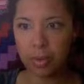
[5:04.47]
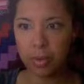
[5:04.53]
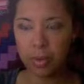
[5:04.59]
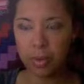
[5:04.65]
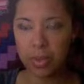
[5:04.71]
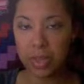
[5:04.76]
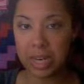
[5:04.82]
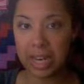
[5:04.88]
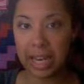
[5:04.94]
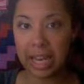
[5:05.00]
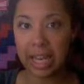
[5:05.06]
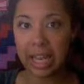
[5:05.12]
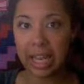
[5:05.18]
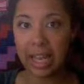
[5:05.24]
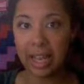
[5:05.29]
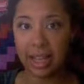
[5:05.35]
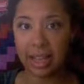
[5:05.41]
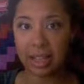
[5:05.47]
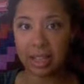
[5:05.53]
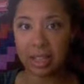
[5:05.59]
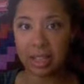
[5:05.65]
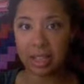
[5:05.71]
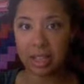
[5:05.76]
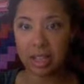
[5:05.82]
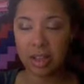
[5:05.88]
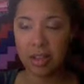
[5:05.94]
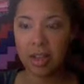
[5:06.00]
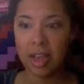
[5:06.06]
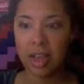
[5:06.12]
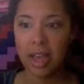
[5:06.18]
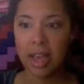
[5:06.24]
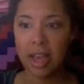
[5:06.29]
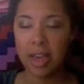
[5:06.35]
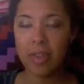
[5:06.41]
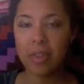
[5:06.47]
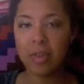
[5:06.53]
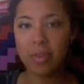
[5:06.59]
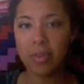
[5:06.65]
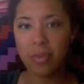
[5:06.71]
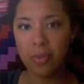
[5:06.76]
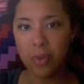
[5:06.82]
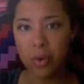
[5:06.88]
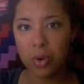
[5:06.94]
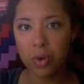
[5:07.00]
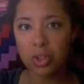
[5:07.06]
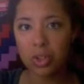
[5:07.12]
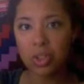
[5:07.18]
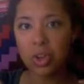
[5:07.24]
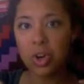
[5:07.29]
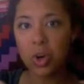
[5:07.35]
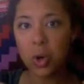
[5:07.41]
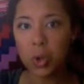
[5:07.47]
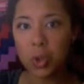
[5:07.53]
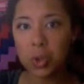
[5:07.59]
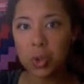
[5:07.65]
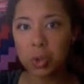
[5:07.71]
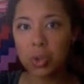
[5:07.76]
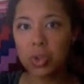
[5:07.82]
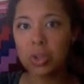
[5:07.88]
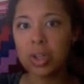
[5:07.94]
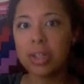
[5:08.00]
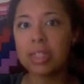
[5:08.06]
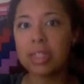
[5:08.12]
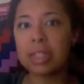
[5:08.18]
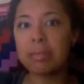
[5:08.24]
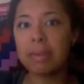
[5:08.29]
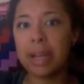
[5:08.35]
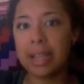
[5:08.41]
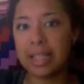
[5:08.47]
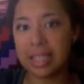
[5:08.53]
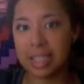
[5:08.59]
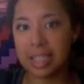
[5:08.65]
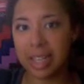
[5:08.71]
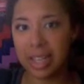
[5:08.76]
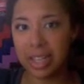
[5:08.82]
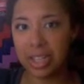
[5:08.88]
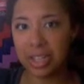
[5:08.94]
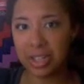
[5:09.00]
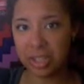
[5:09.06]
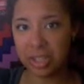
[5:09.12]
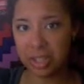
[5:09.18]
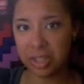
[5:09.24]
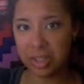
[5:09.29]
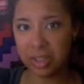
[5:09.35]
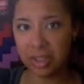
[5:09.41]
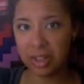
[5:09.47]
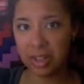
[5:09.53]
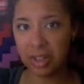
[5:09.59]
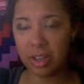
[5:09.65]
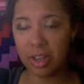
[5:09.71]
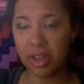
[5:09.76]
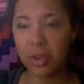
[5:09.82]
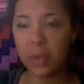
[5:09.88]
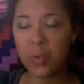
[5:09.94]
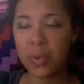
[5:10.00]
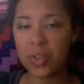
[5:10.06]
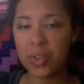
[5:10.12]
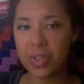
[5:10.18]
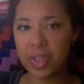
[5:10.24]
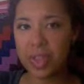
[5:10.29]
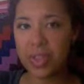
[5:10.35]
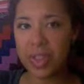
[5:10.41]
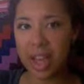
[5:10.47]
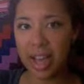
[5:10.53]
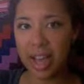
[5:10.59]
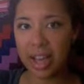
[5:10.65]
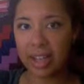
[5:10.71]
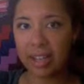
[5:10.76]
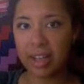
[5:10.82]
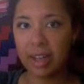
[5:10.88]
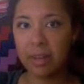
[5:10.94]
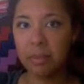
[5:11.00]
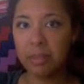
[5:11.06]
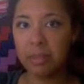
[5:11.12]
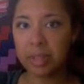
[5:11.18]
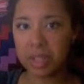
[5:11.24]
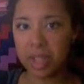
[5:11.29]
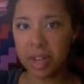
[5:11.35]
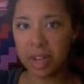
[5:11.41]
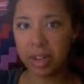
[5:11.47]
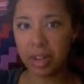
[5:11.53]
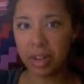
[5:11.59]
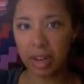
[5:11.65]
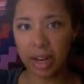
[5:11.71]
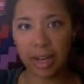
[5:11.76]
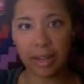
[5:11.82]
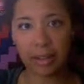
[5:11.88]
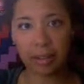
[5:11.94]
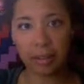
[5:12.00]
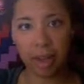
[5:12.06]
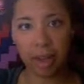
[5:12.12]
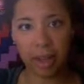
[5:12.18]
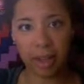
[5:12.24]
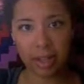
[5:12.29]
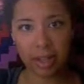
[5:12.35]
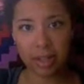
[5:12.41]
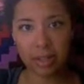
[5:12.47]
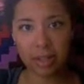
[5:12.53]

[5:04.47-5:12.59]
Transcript: within a land and the forced cultural transplantation within that particular landmass.